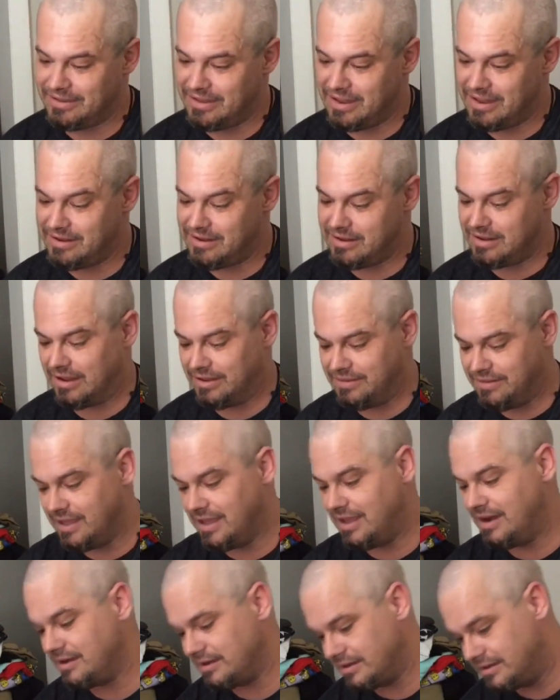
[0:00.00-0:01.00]
I want
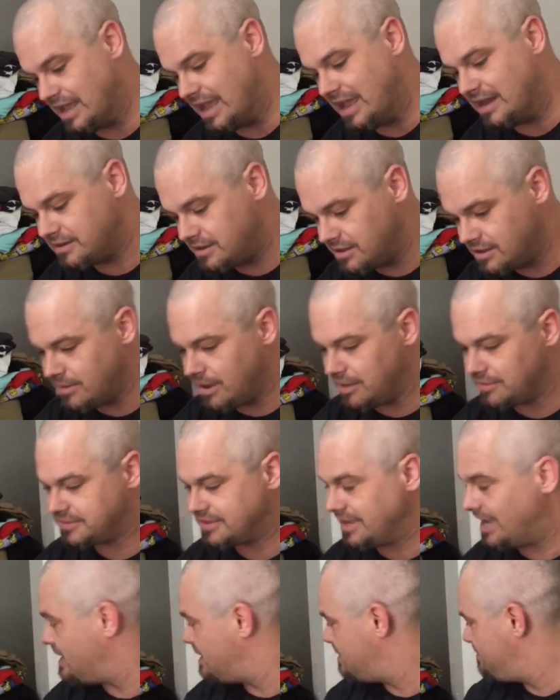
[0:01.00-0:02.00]
to say a shout out to
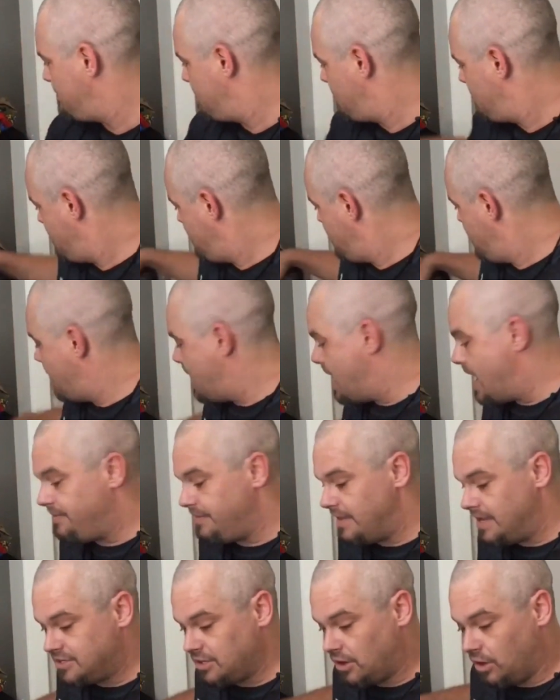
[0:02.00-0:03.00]
all my supporters.
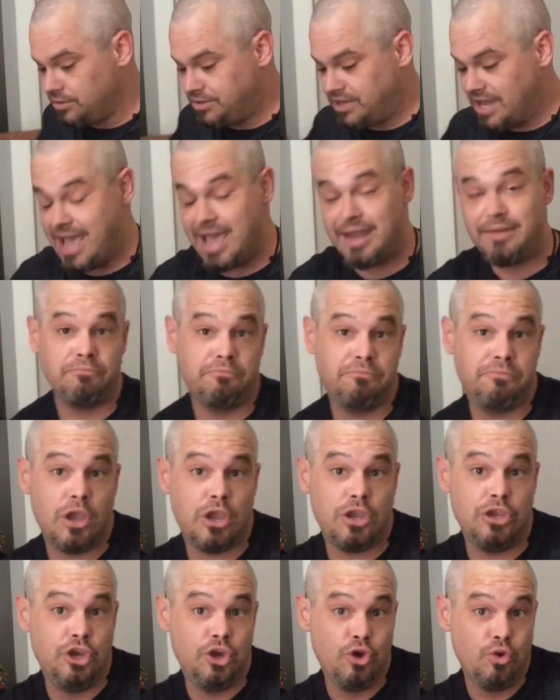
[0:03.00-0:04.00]

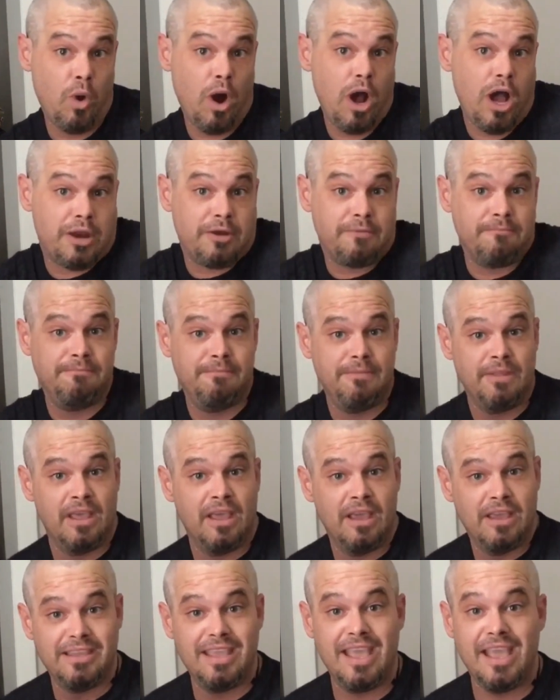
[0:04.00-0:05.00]
Anybody that's feeling
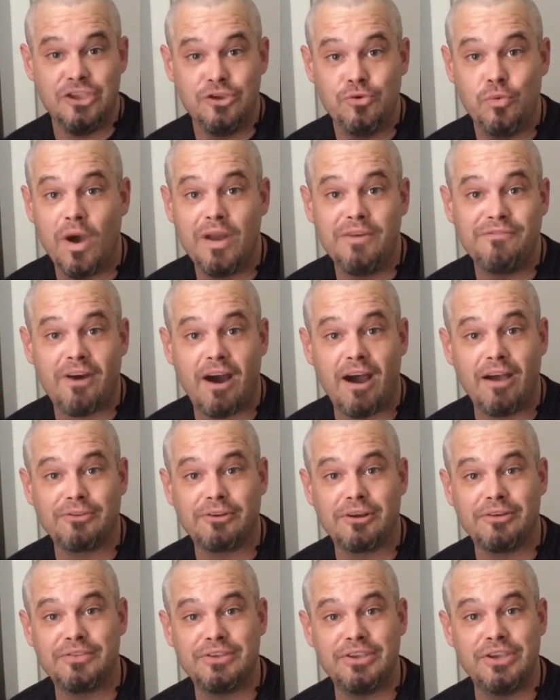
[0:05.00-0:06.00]
this and
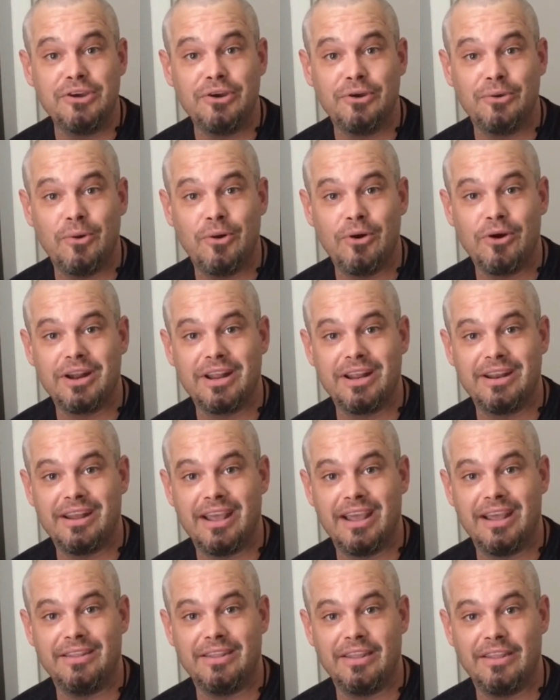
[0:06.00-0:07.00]
understand where I'm coming from,
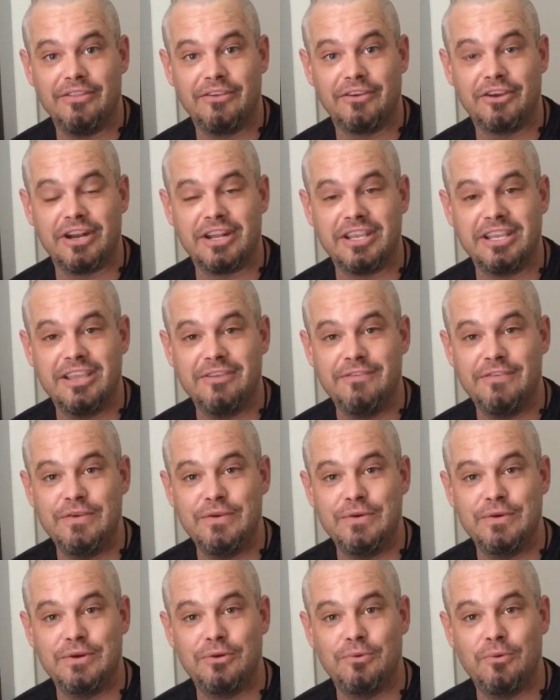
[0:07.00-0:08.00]

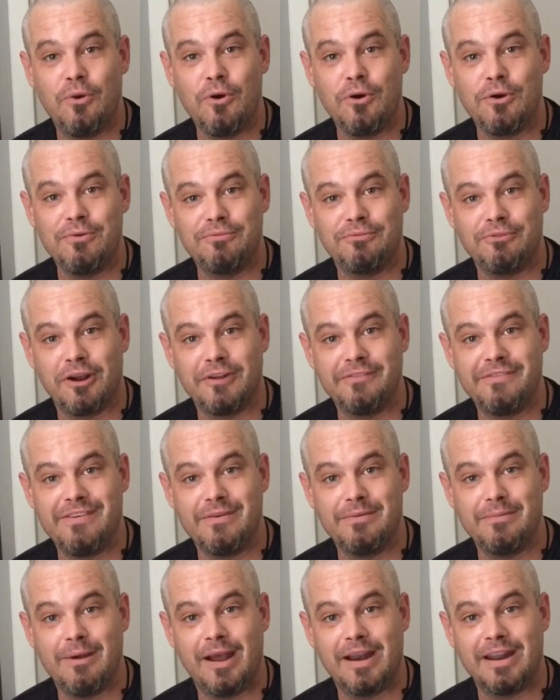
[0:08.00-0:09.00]
shouts out to
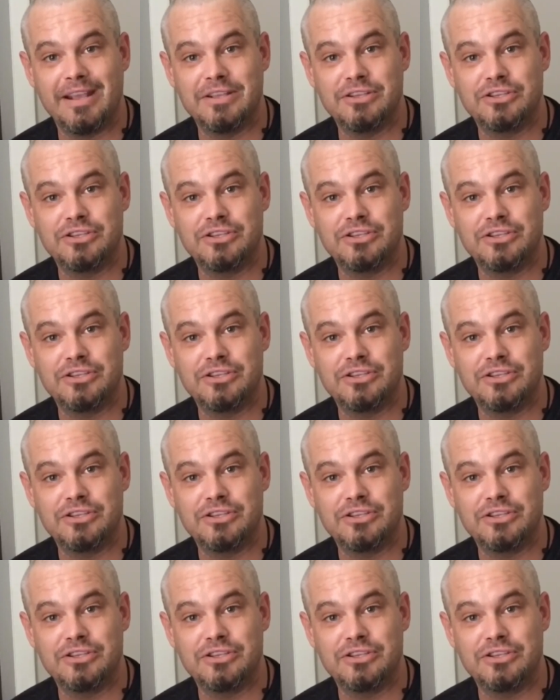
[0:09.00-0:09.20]
you.